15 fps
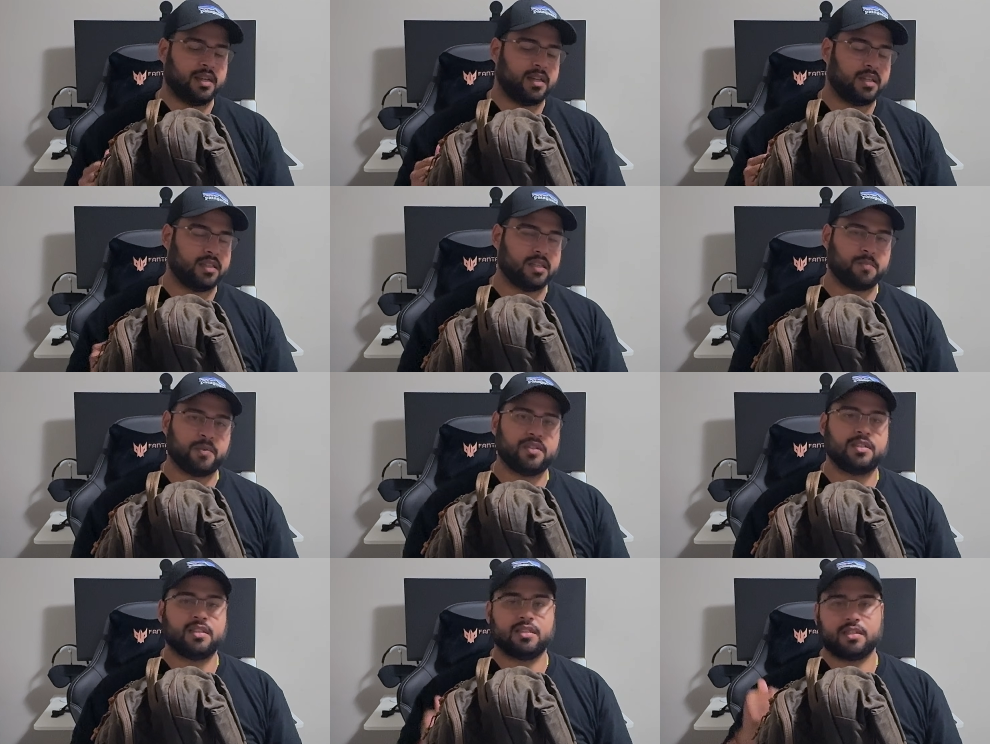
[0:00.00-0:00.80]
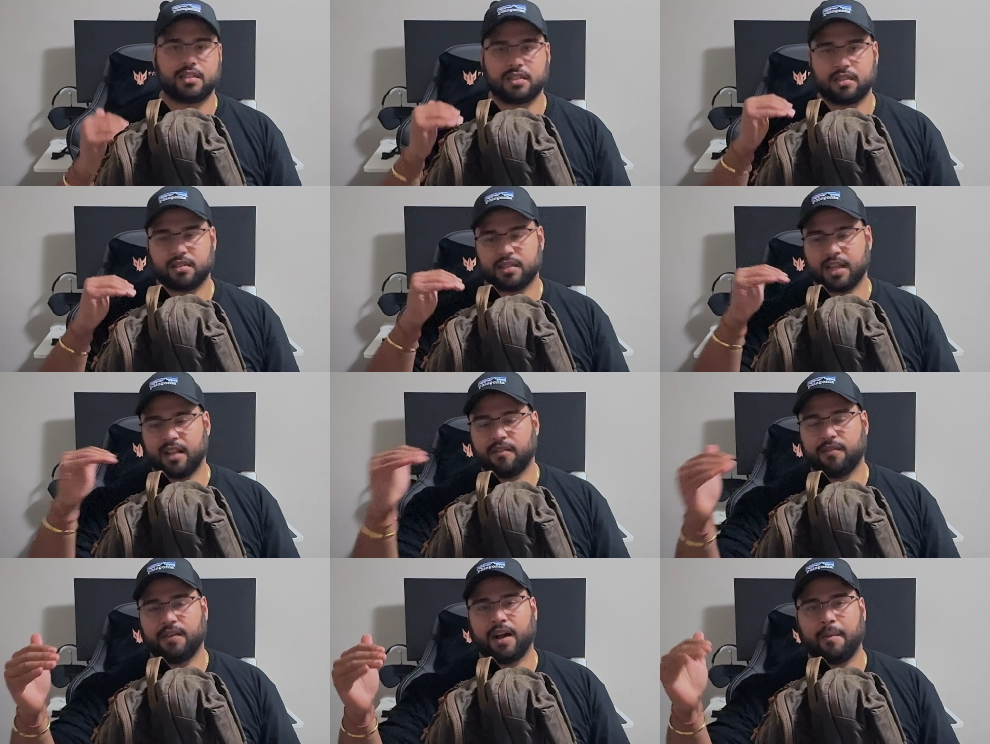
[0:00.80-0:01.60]
this puts
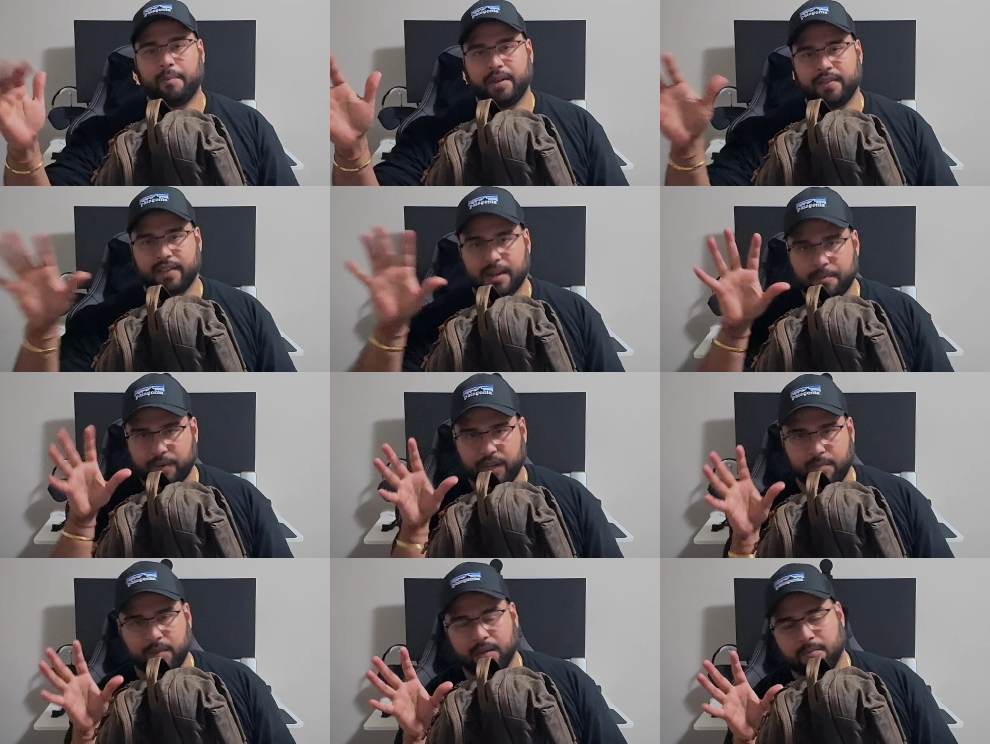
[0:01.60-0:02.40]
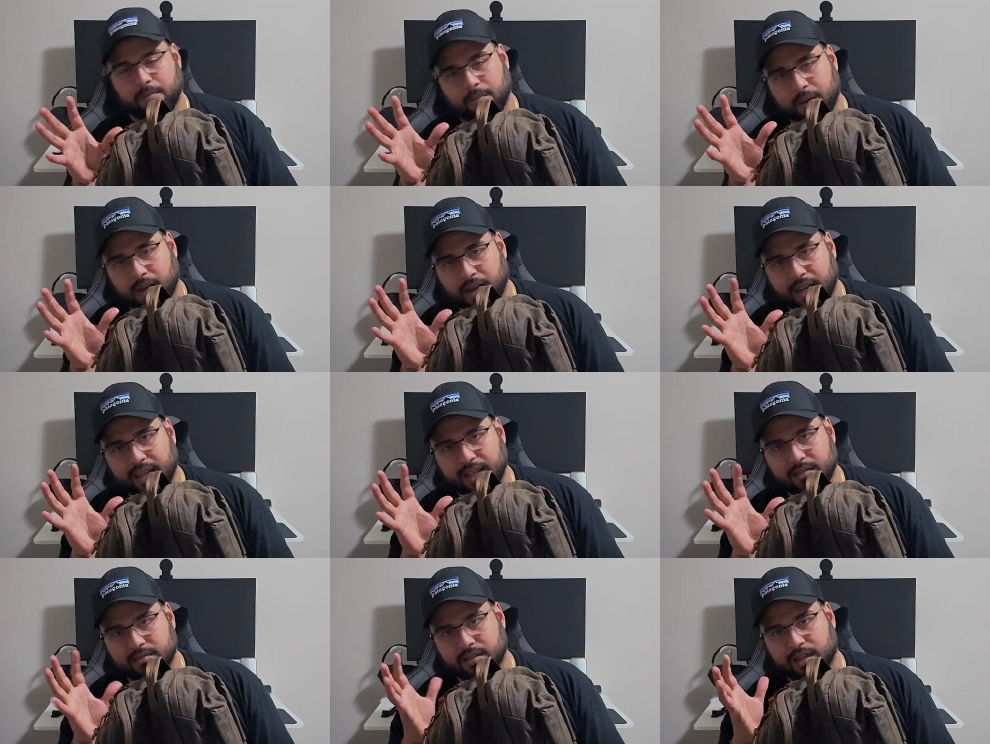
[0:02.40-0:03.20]
itself up in that premium
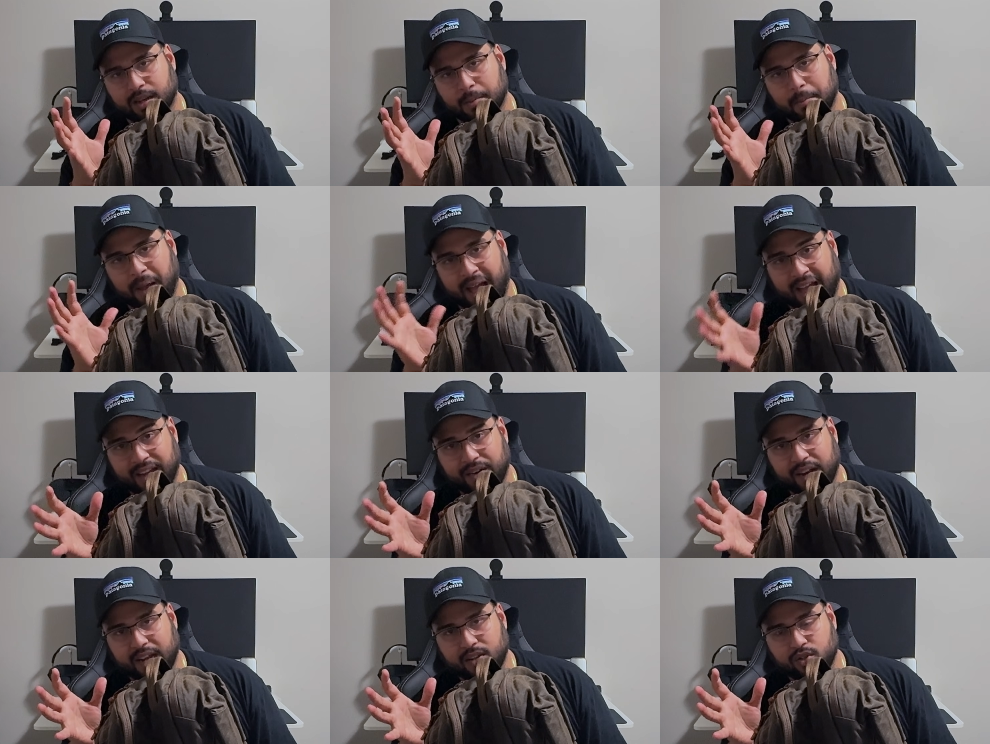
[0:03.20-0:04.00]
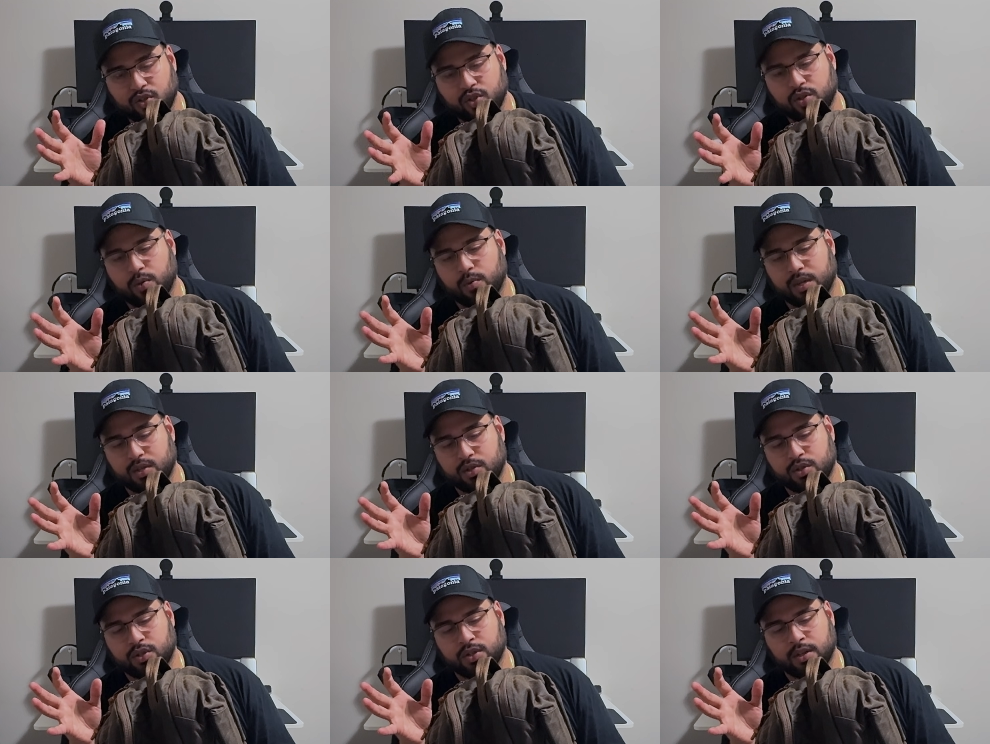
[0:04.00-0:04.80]
bag range,
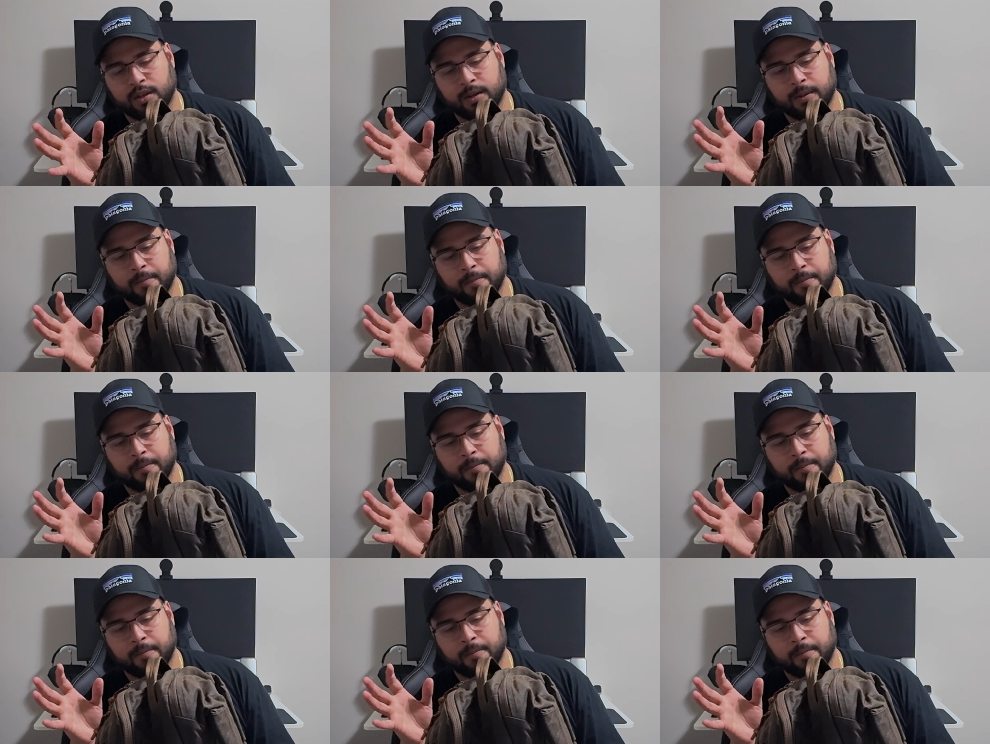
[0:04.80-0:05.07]
which